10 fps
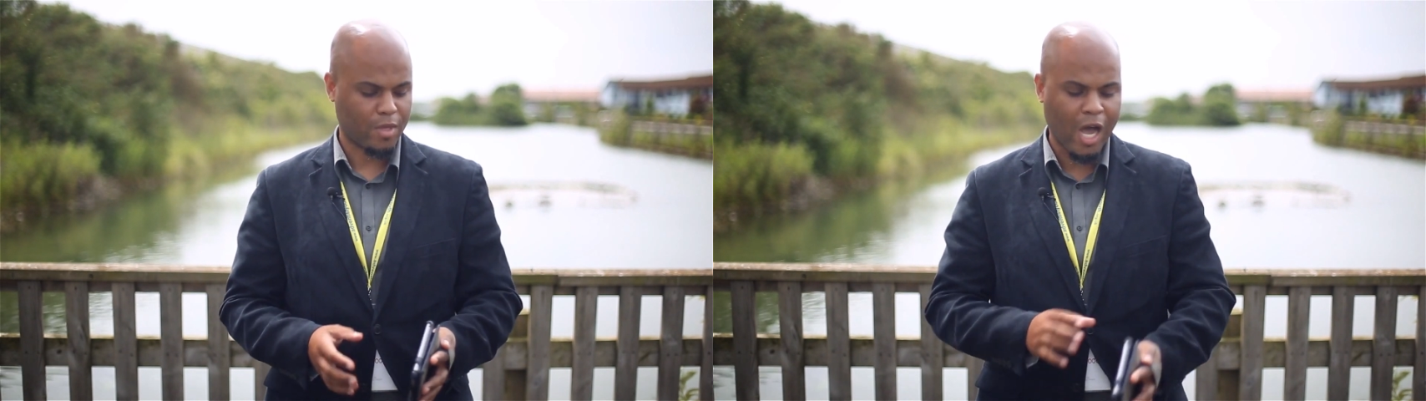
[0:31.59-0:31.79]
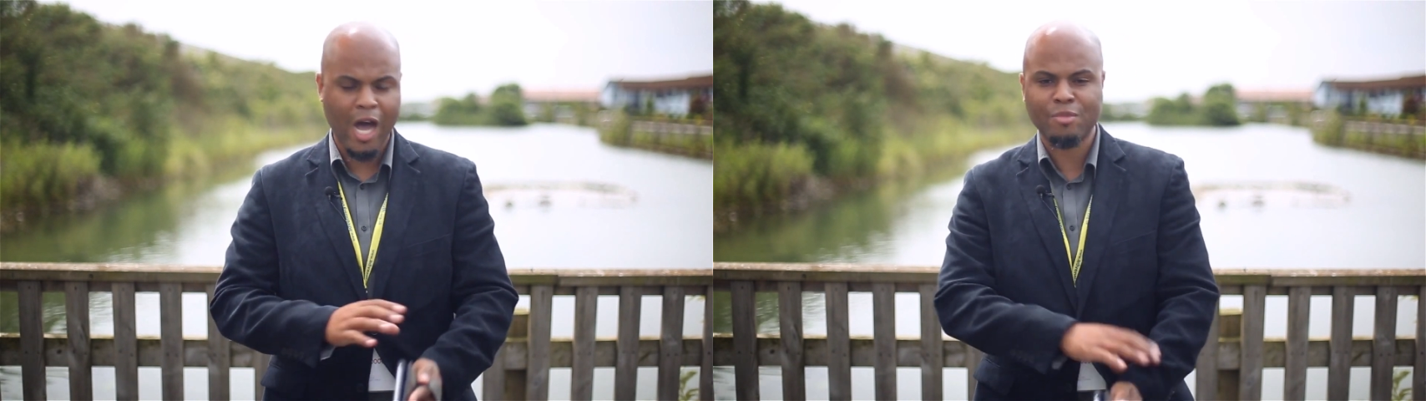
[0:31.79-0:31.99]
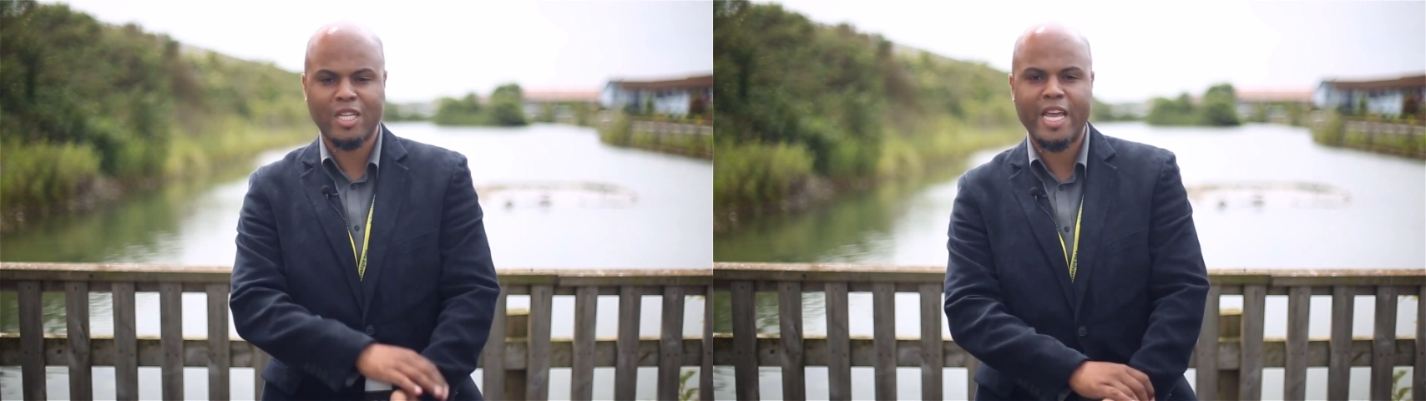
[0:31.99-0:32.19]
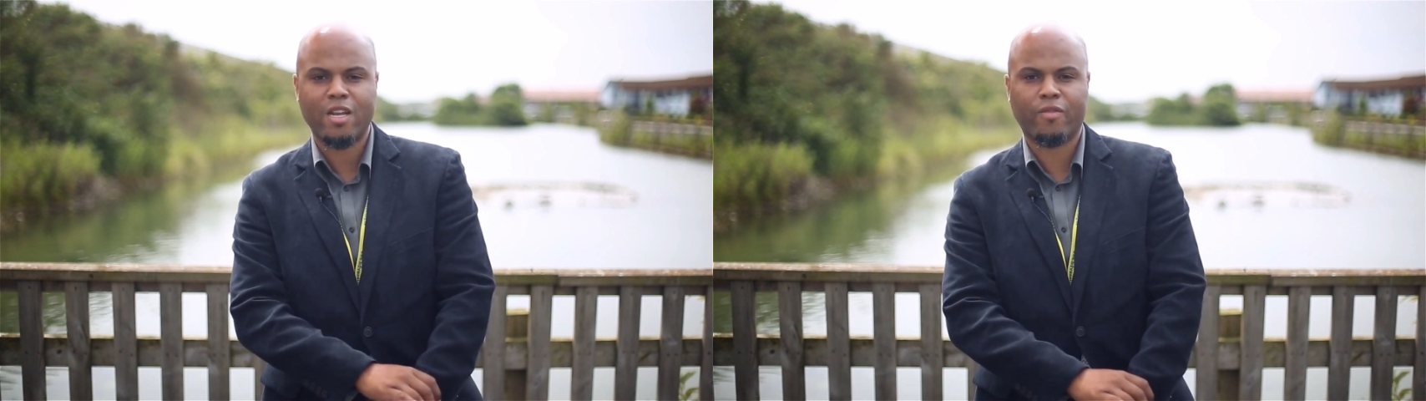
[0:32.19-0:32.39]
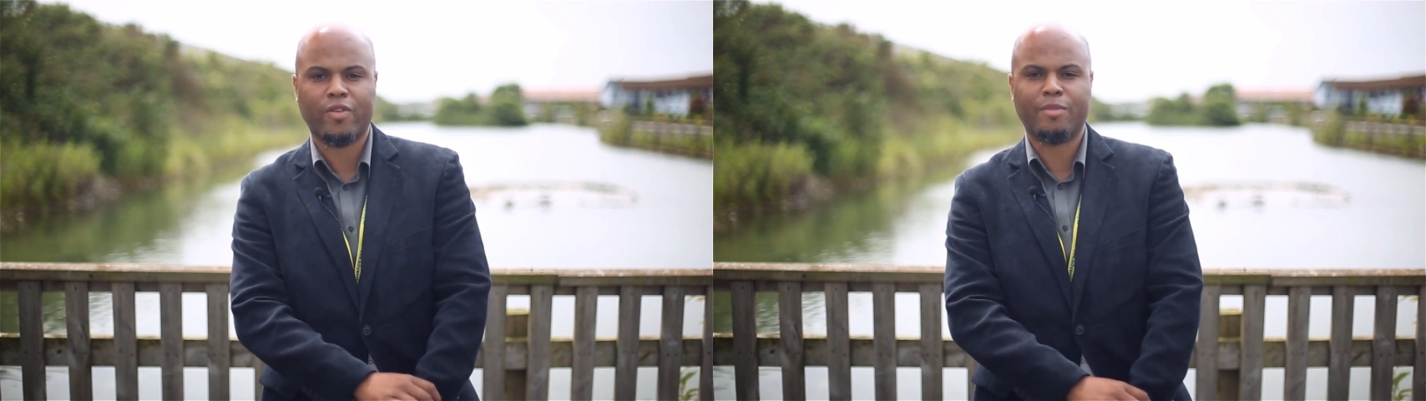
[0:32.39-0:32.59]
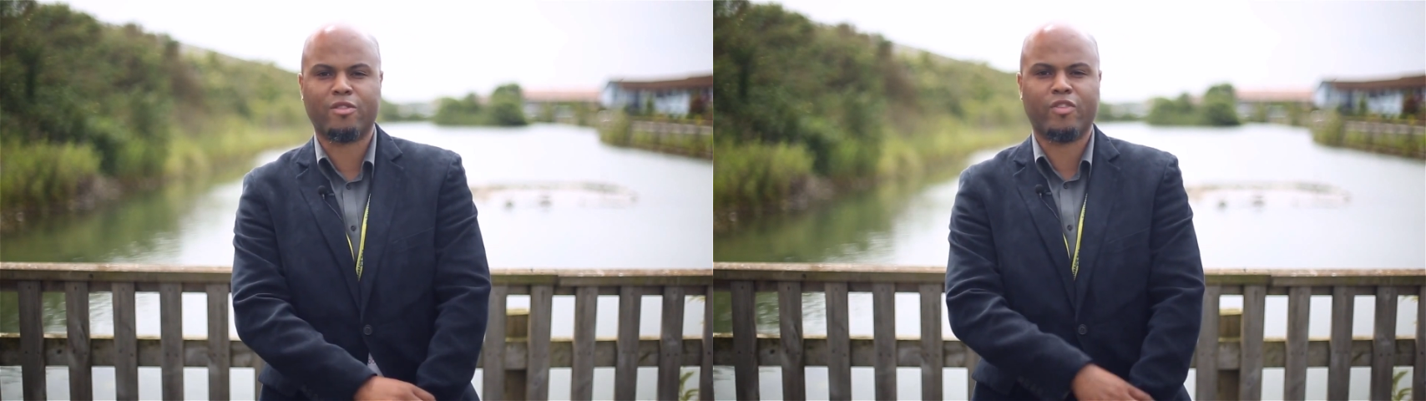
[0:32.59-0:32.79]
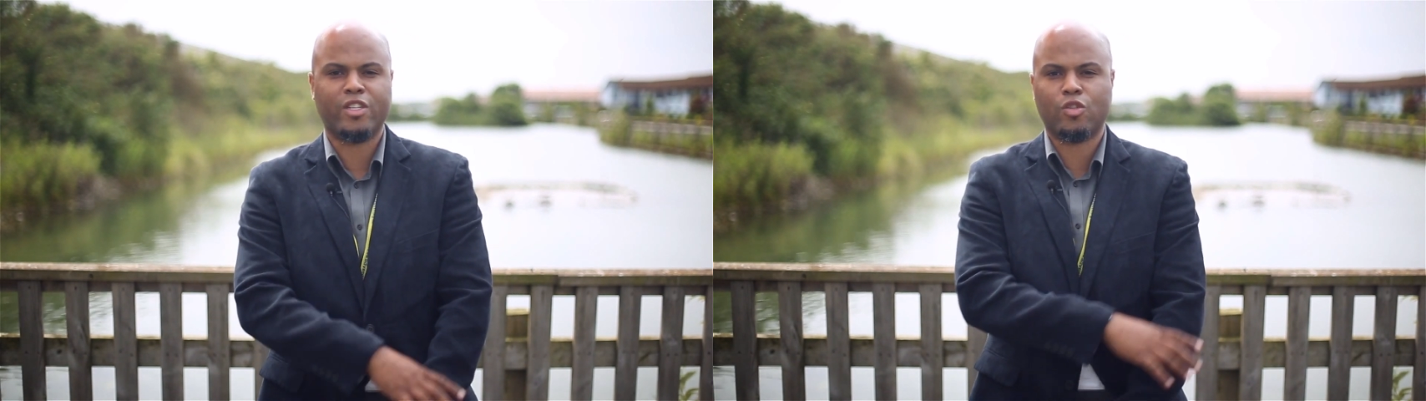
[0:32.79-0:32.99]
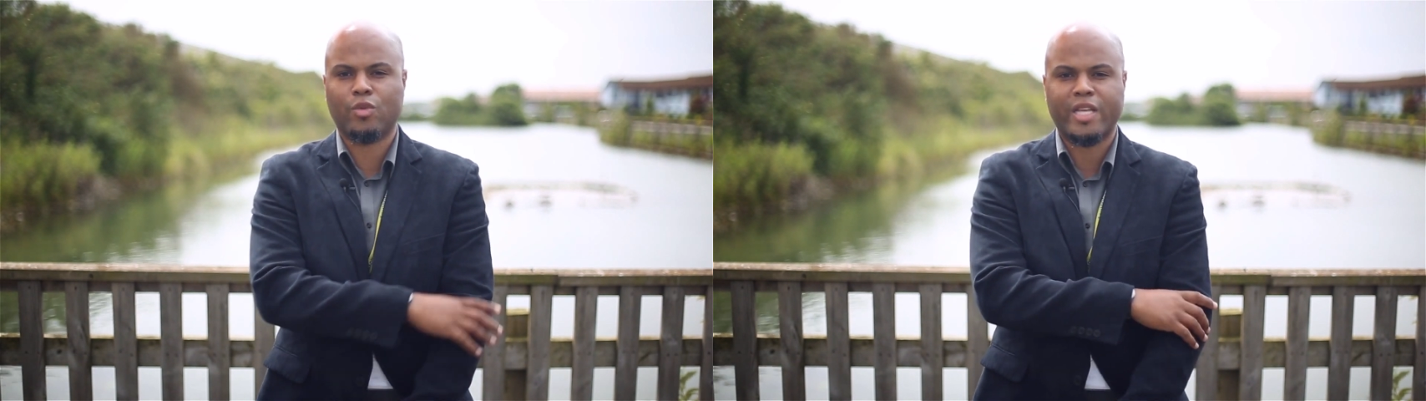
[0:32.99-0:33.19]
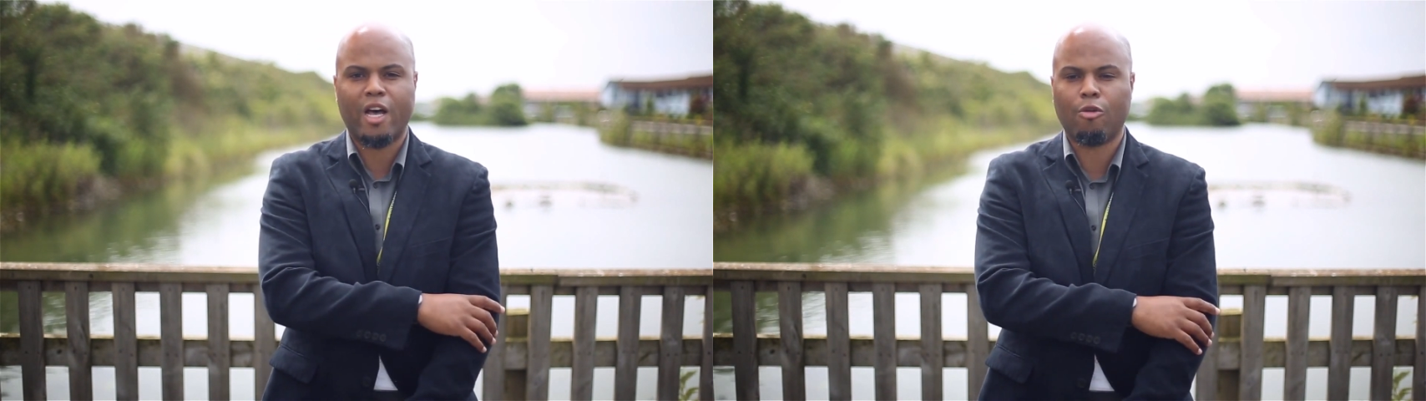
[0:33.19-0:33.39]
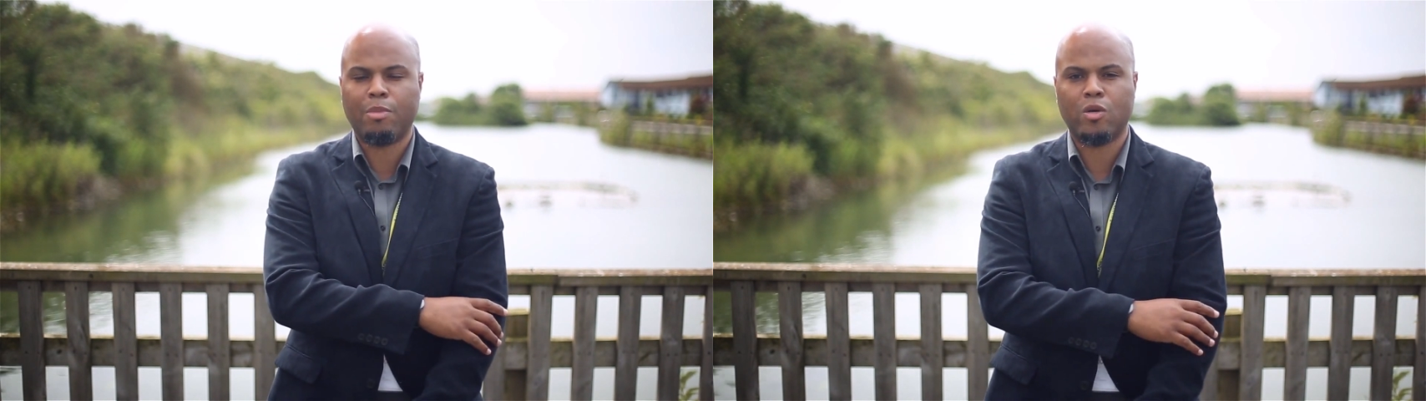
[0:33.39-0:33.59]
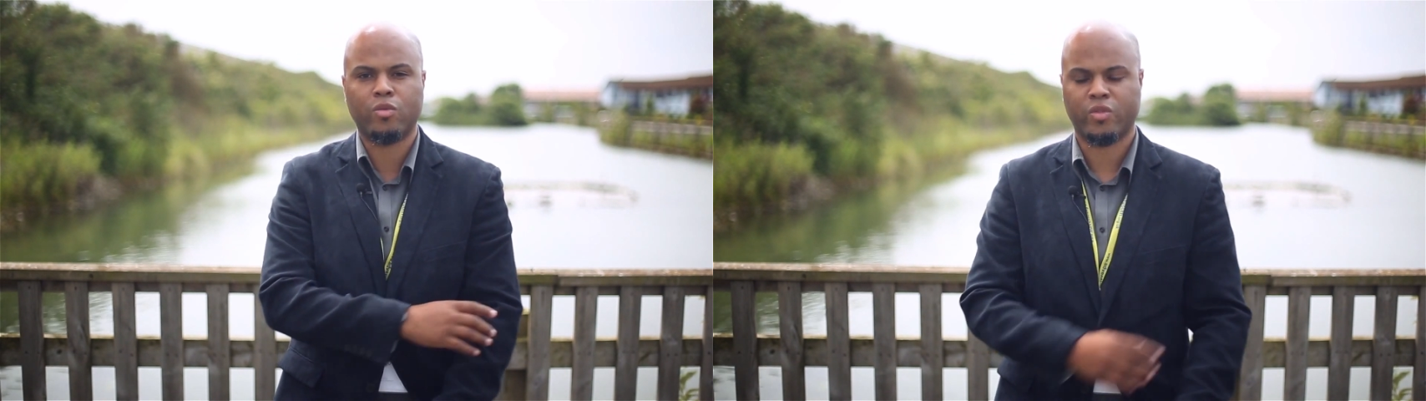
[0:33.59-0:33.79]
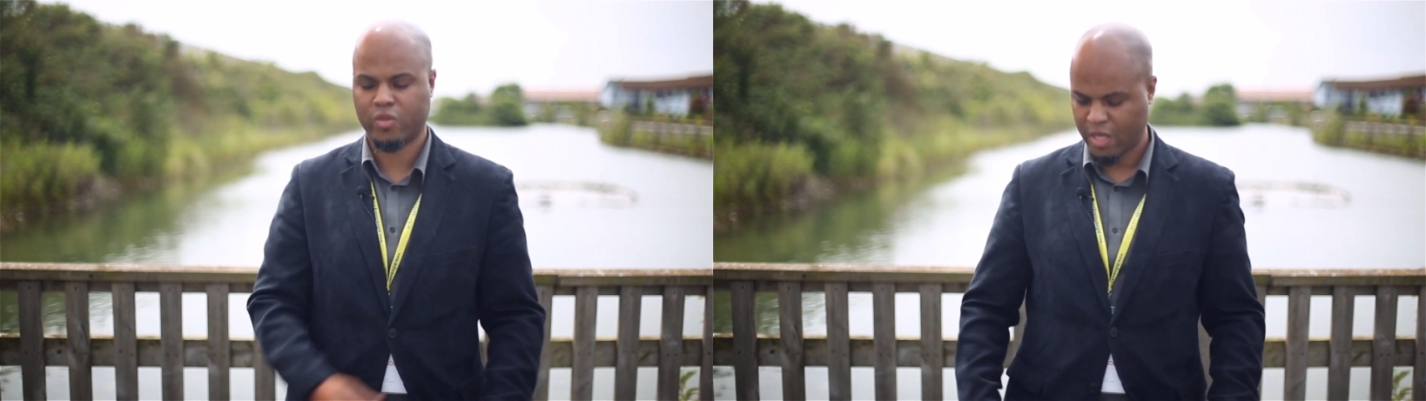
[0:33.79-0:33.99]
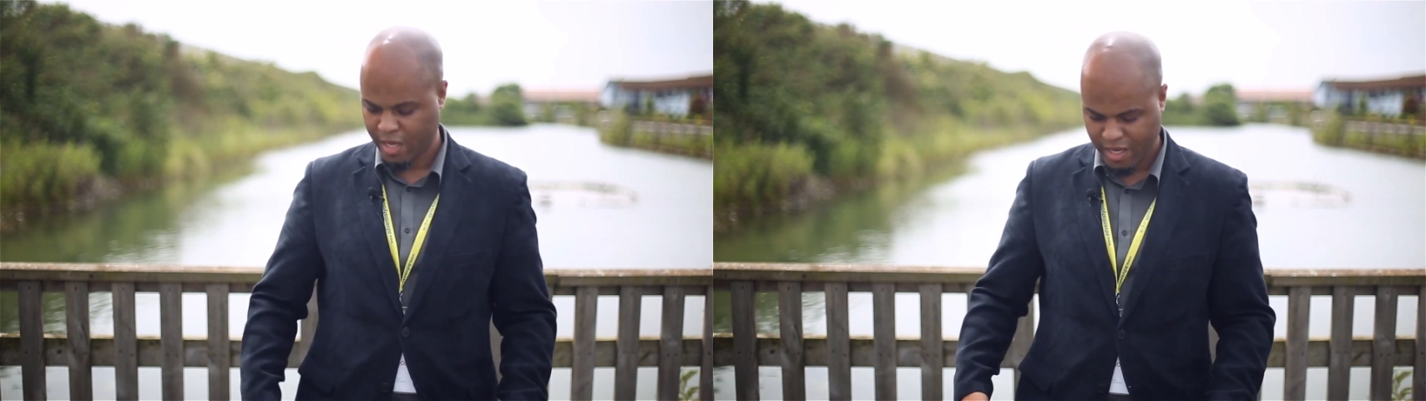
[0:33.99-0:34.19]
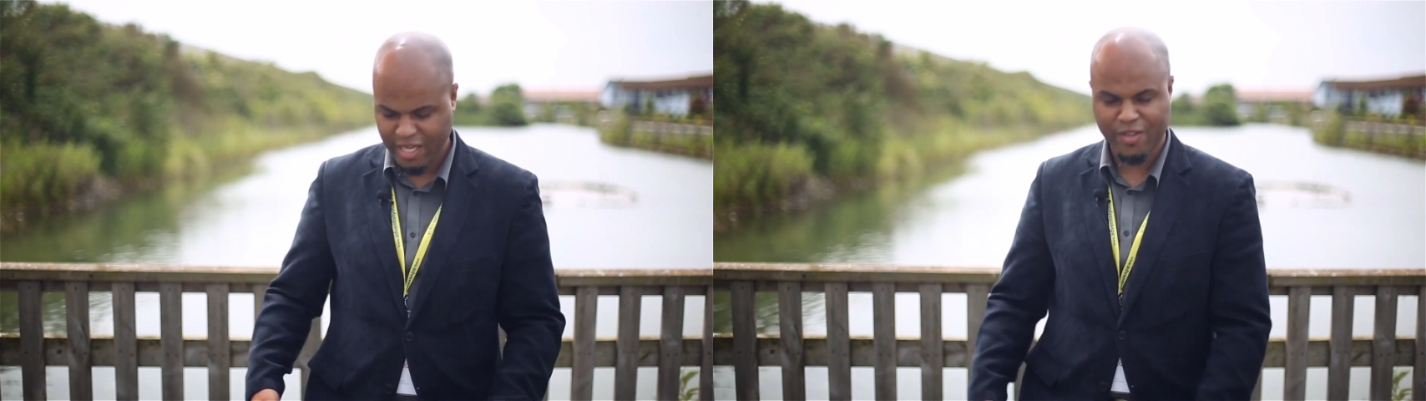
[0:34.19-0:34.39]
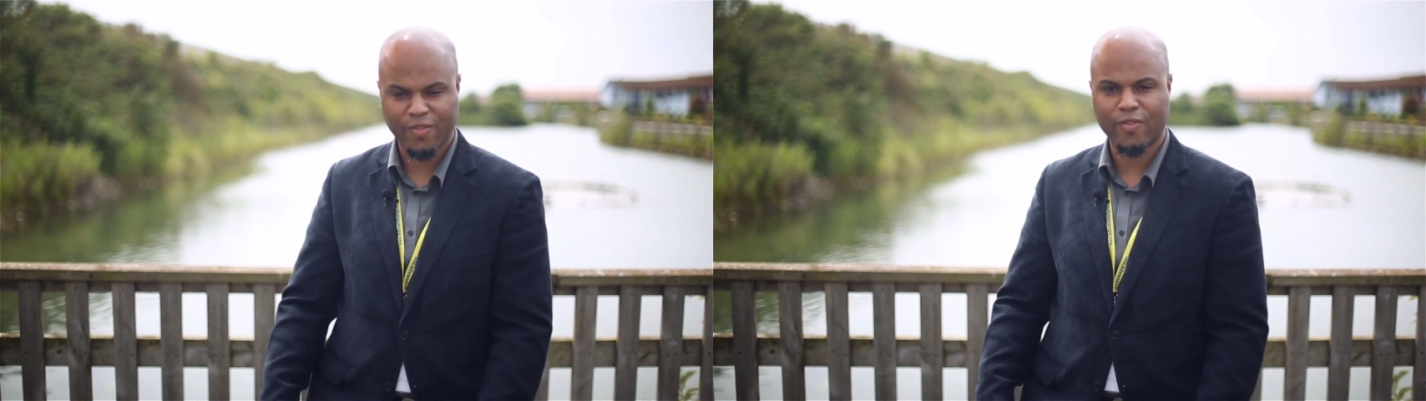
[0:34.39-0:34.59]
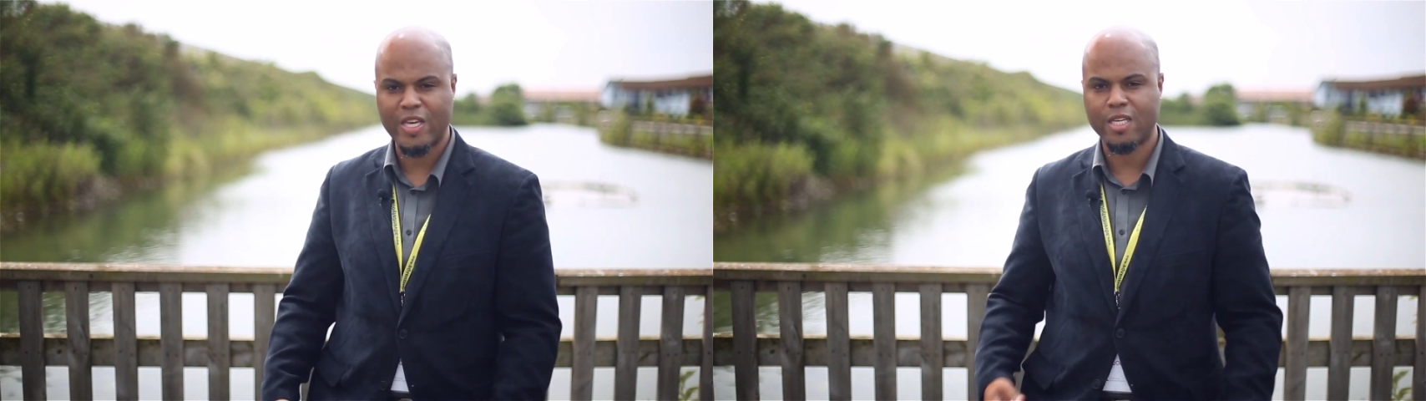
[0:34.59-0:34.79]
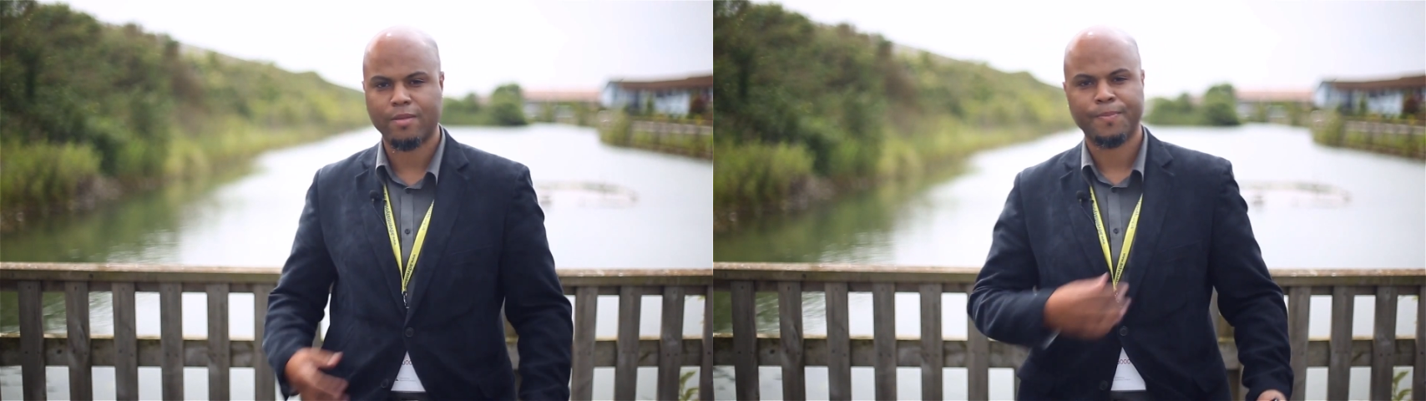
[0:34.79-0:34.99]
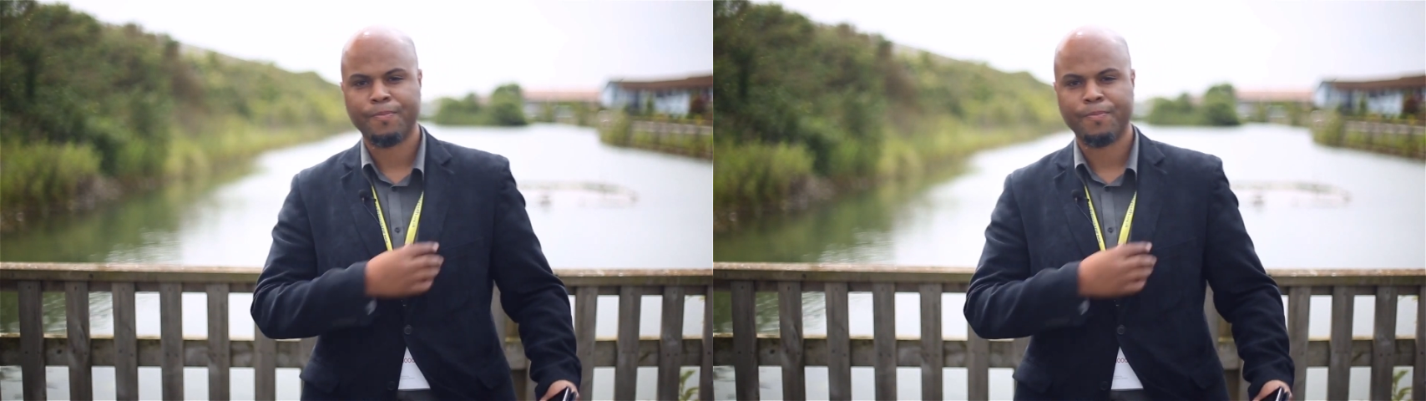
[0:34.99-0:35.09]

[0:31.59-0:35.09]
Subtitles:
arms laden from his wrist to his elbows, his feet